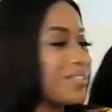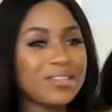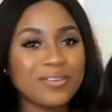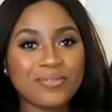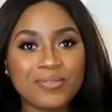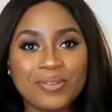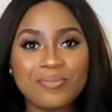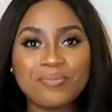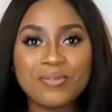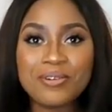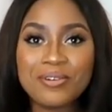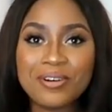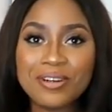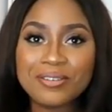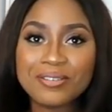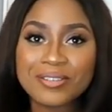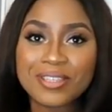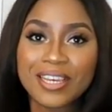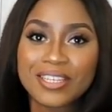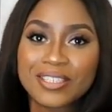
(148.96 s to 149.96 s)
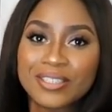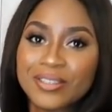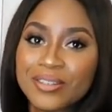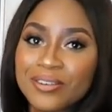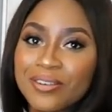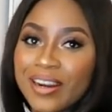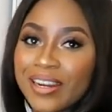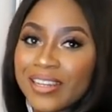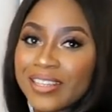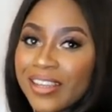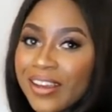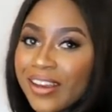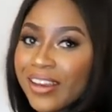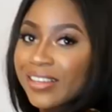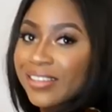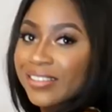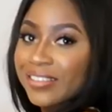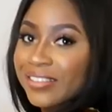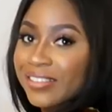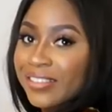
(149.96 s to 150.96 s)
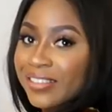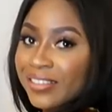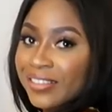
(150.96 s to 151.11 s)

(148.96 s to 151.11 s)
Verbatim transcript: myself in the mirror is actually quite nice